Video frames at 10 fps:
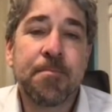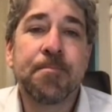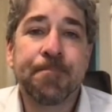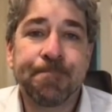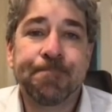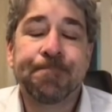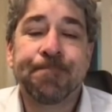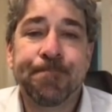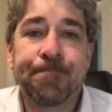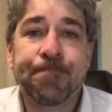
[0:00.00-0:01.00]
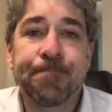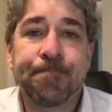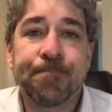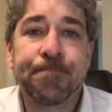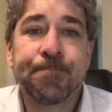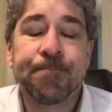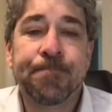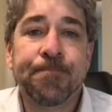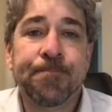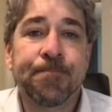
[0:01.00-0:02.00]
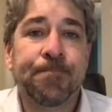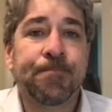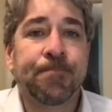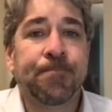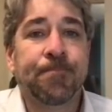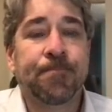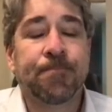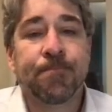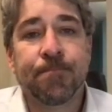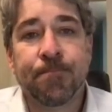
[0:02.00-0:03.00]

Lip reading: This person isn't speaking.